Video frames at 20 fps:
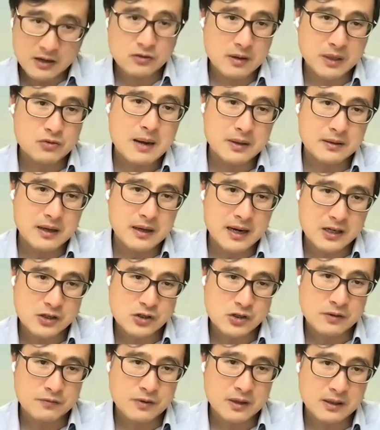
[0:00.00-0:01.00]
a
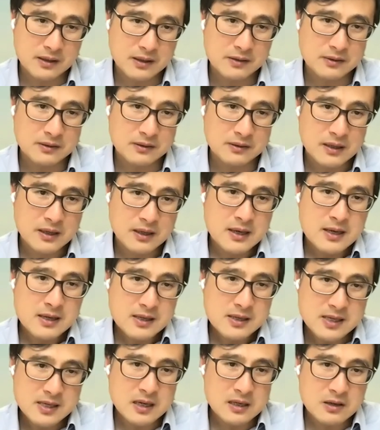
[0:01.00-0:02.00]
big drop in the
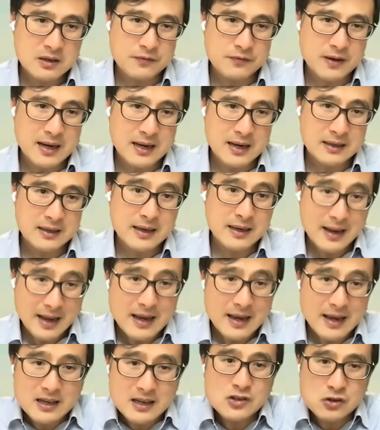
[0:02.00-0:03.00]
IGF-1 level,
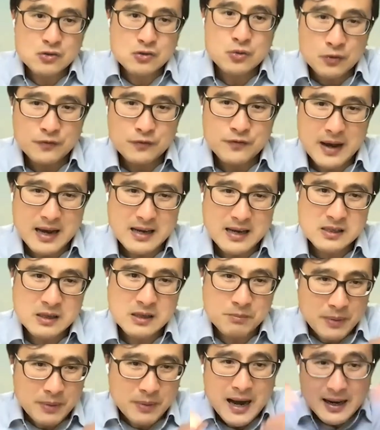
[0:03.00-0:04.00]
signifying that, hey,
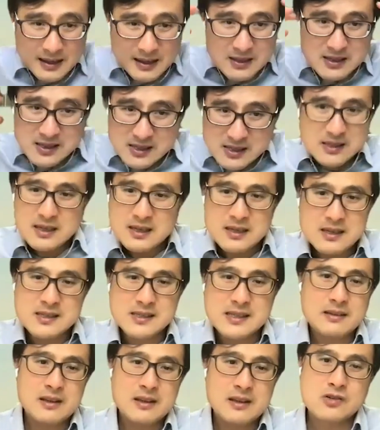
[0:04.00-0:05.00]
it's a true fast. The
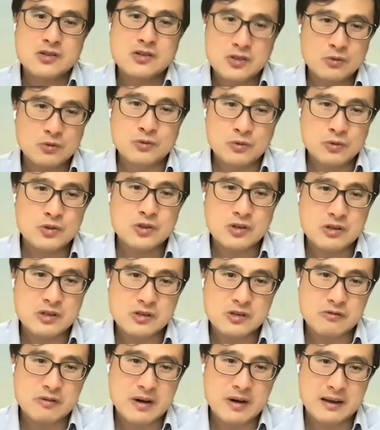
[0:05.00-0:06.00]
body sees that
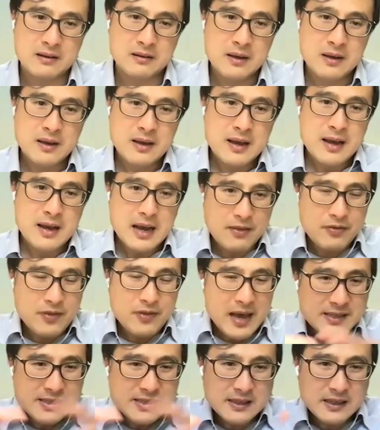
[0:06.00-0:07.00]
there's no nutrients around,
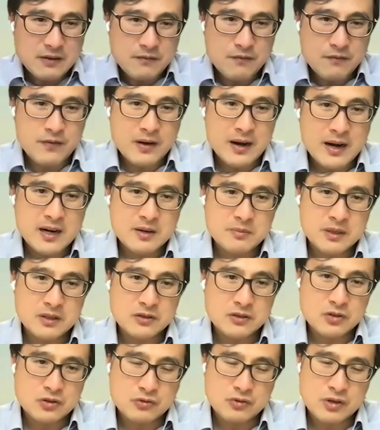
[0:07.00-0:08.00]
and that's the
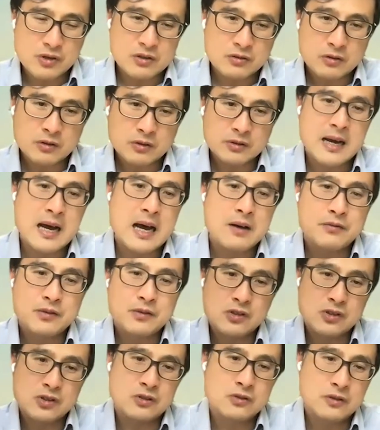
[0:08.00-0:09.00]
environment to trigger
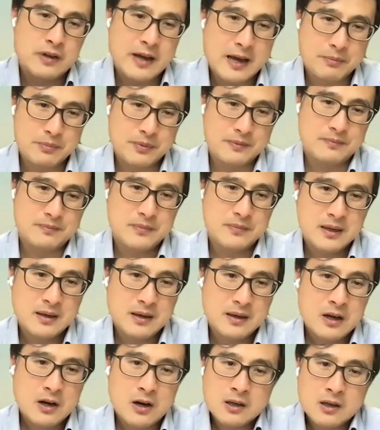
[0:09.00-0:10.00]
autophagy to happen.